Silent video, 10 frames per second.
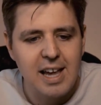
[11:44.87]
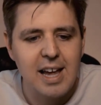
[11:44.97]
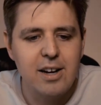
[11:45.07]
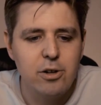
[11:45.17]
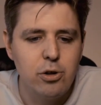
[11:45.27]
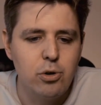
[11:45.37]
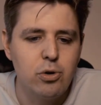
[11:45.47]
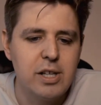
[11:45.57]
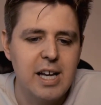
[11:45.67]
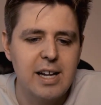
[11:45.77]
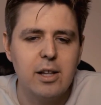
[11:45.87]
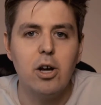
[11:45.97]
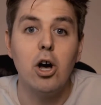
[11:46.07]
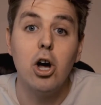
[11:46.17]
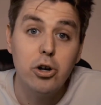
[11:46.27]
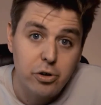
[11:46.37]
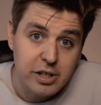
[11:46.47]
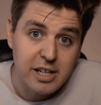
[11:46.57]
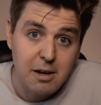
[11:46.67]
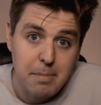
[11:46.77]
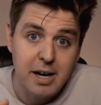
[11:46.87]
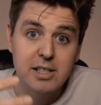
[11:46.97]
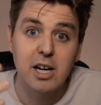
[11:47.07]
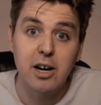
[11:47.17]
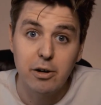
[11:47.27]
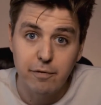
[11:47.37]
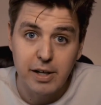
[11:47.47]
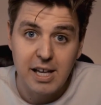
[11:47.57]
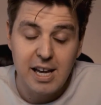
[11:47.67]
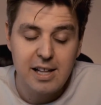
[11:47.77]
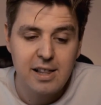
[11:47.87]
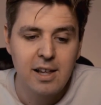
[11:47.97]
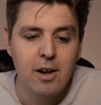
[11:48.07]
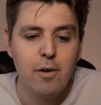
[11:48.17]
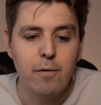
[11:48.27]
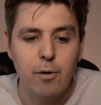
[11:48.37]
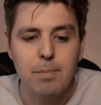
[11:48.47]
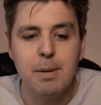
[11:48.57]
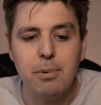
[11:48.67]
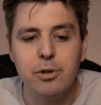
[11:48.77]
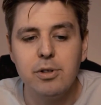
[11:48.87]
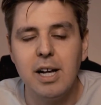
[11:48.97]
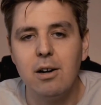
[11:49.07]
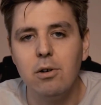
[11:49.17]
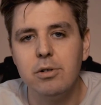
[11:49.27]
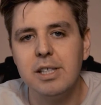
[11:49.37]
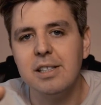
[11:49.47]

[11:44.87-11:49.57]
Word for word: and you get one hundred gigabytes out of the gate for people to download.